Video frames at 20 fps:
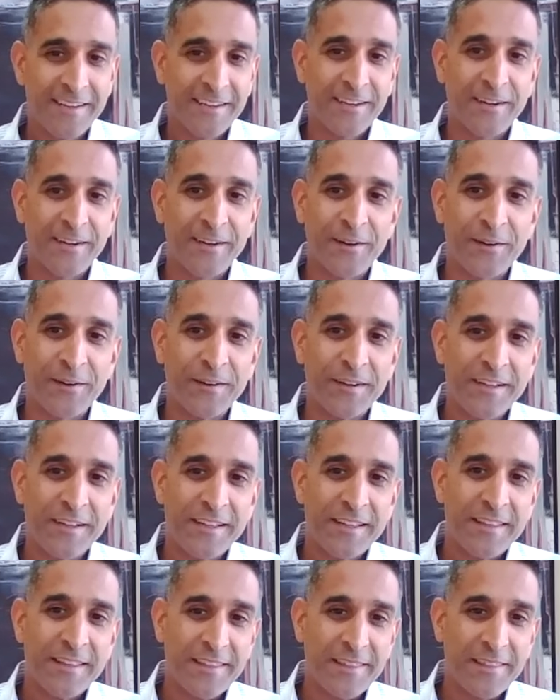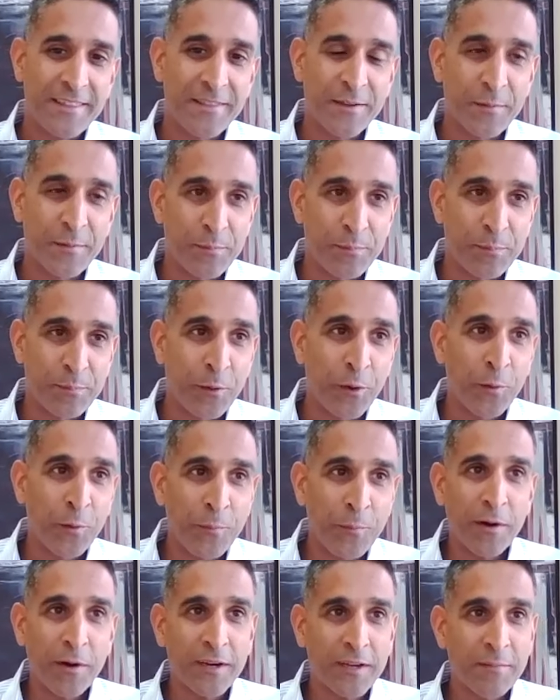the
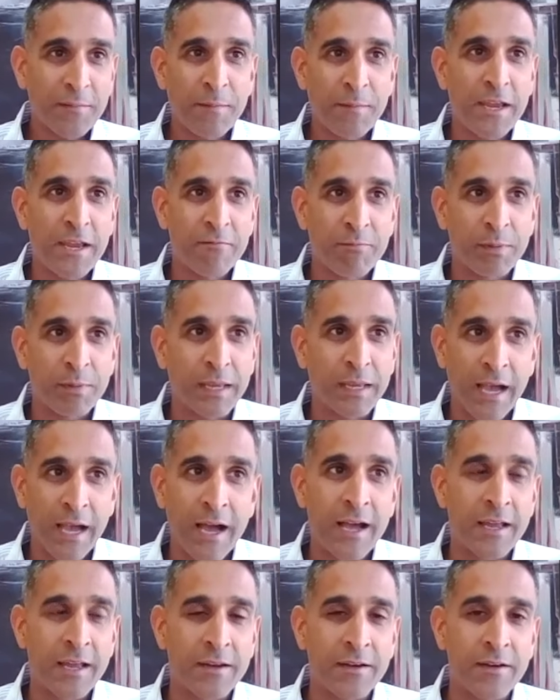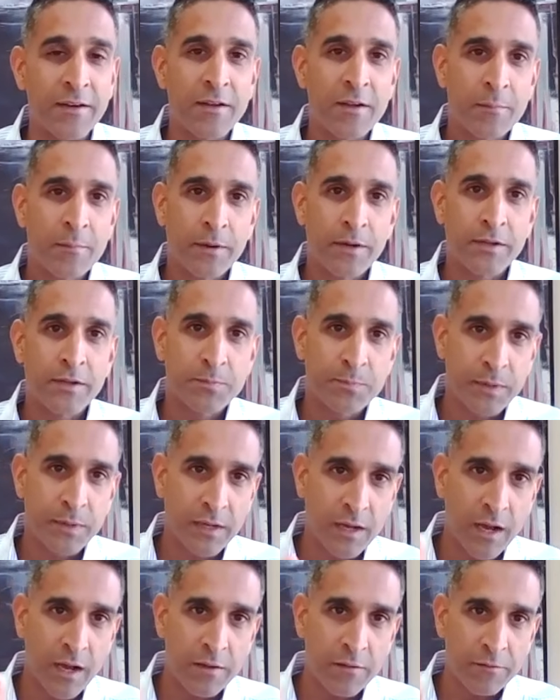bull market may have begun, but it's
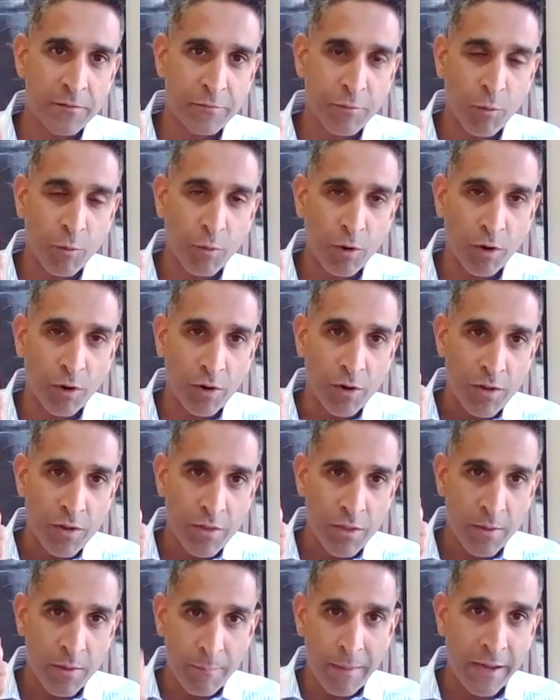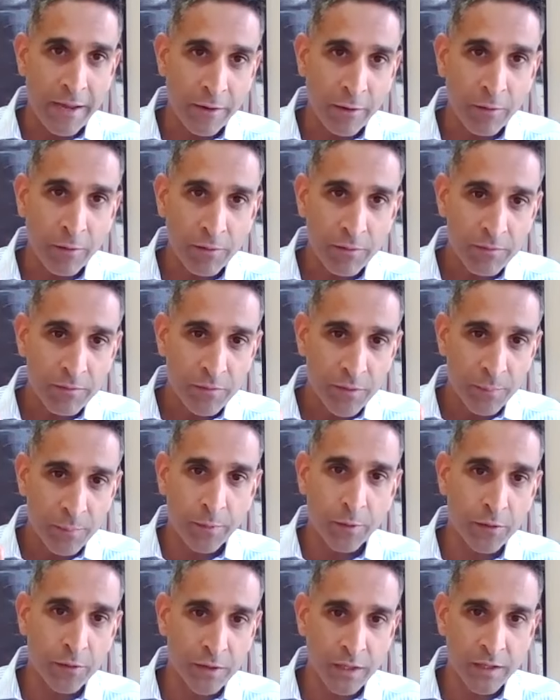begun for the metal, the
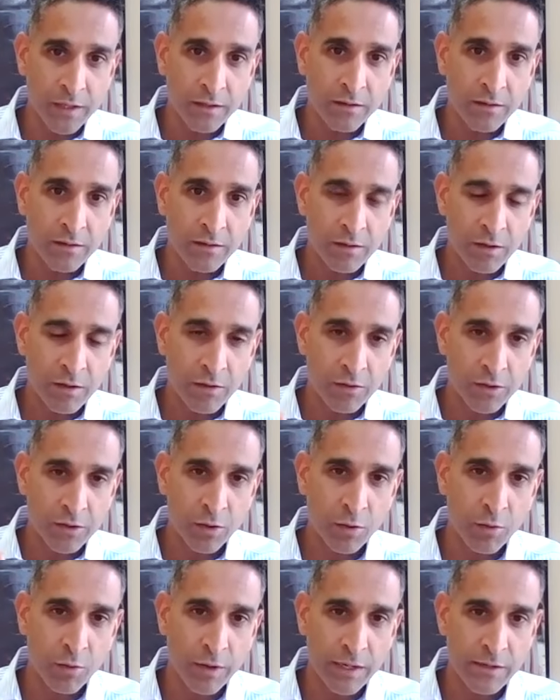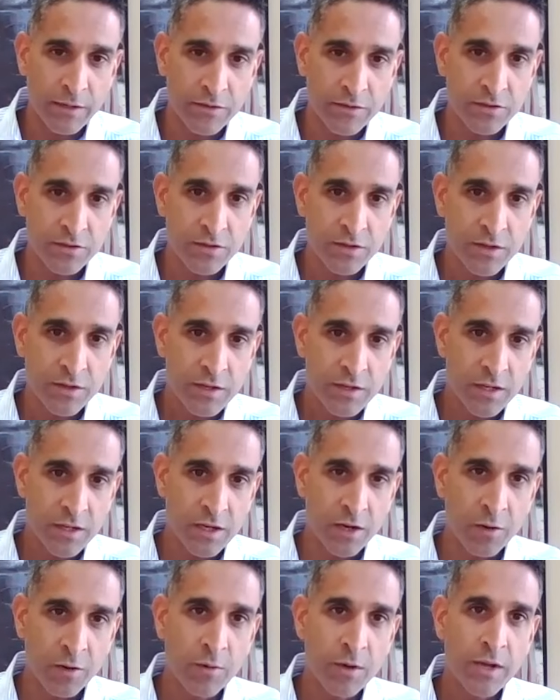bullion, the coins,
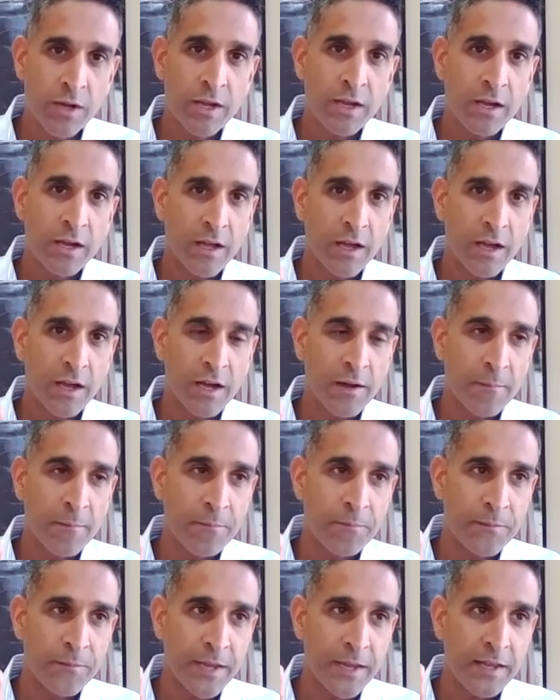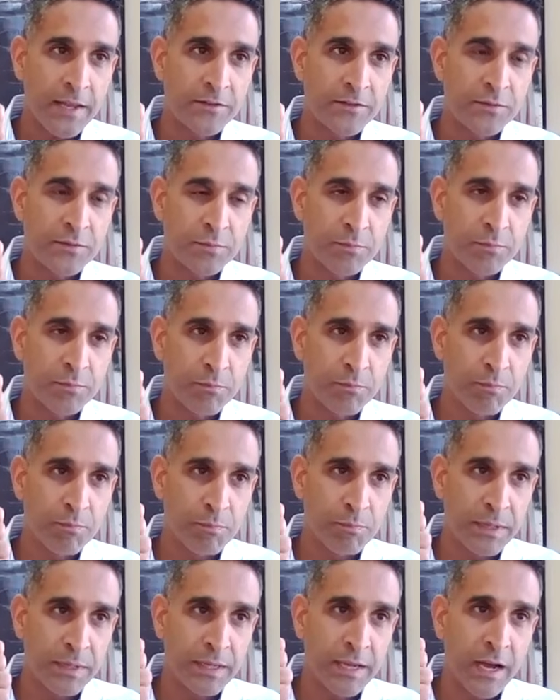it's
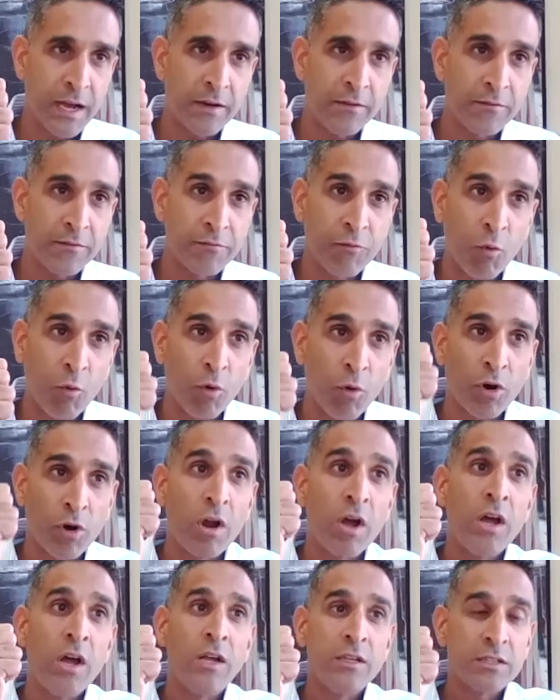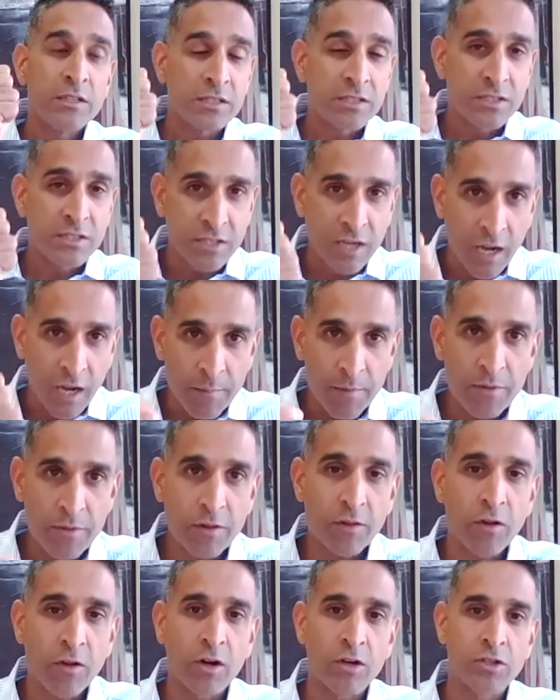begun for some of
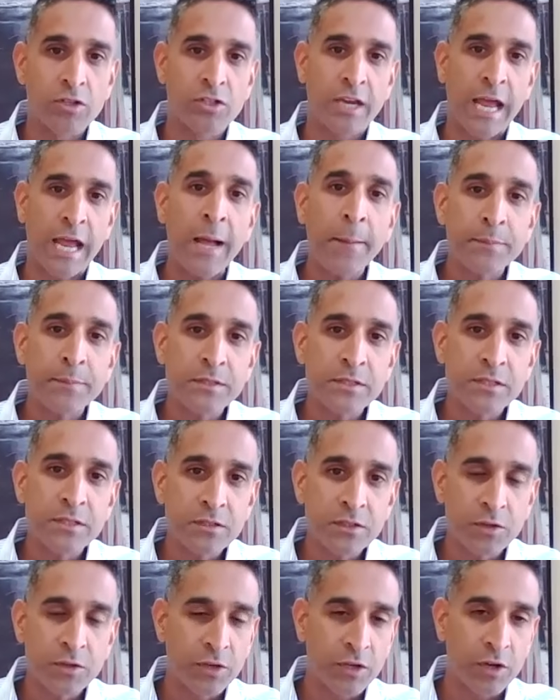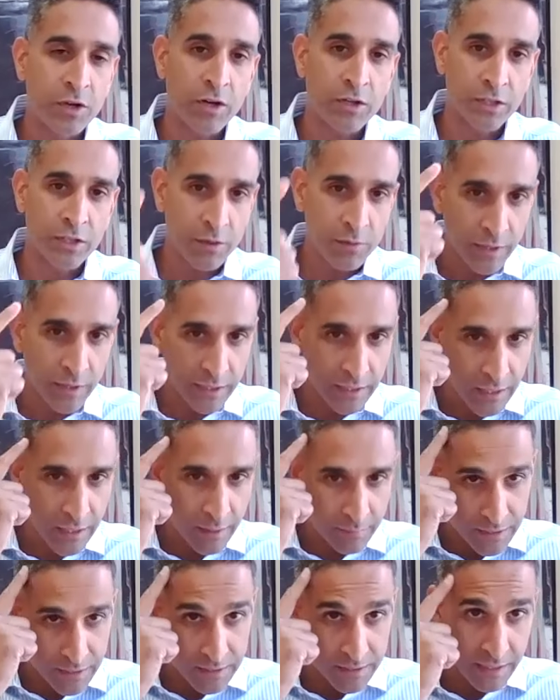the large caps, you could argue, like
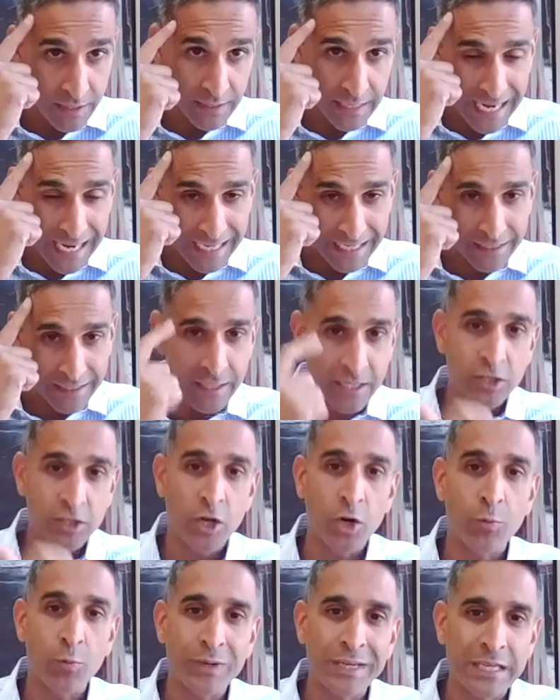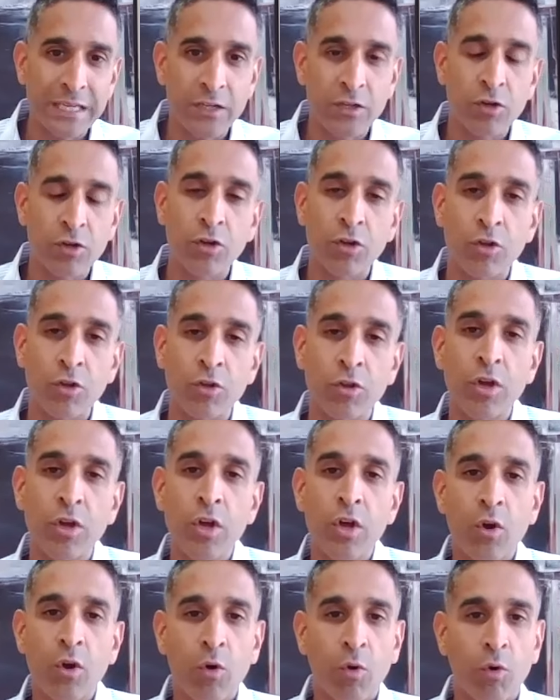companies like Agnico Eagle
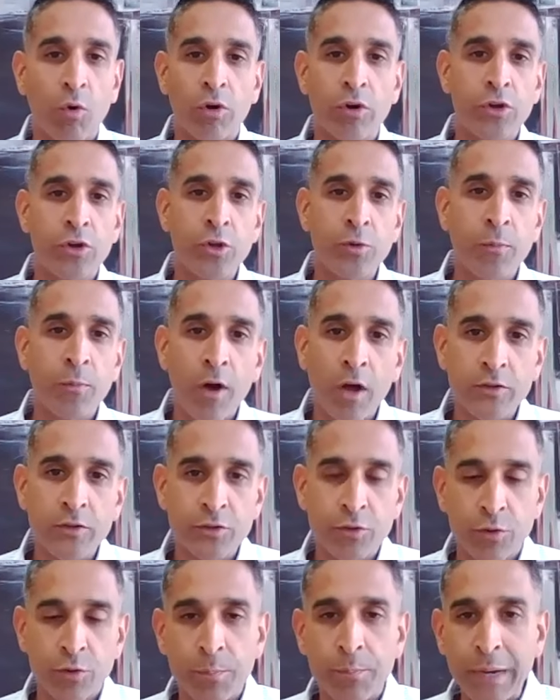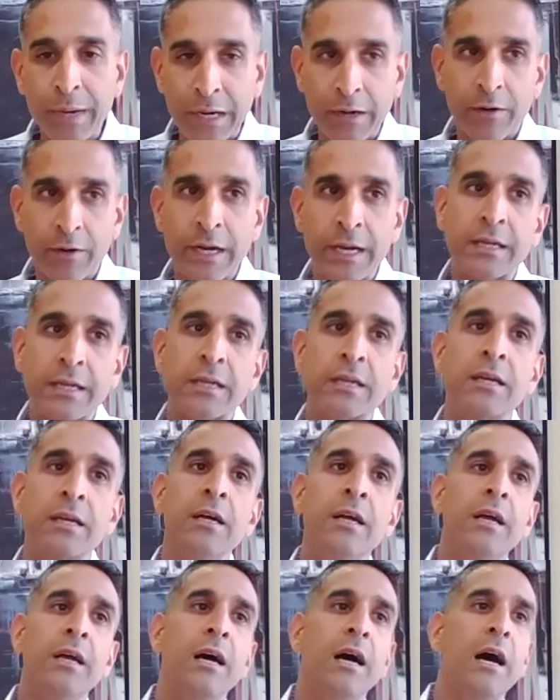or Newmont or Barrick,
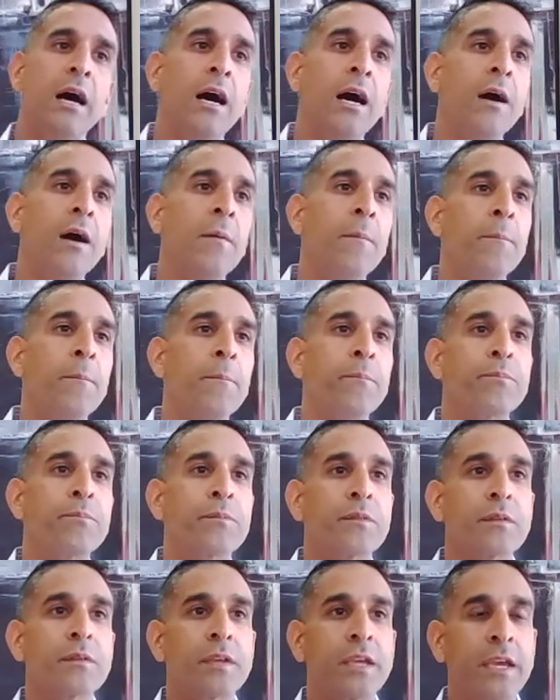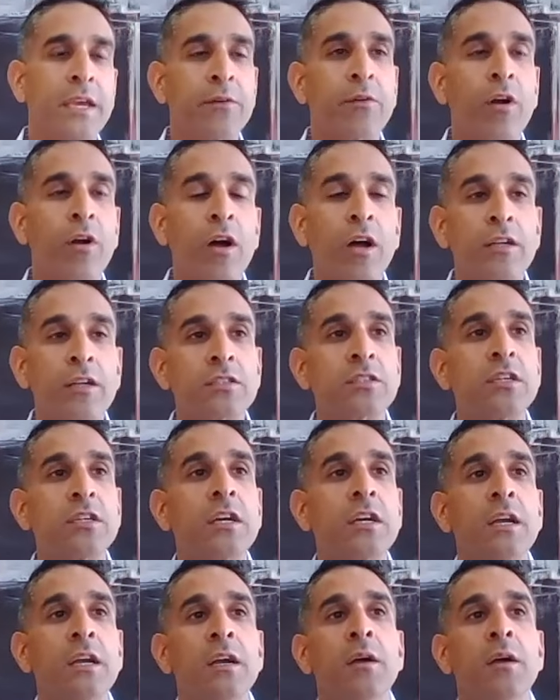Kinross,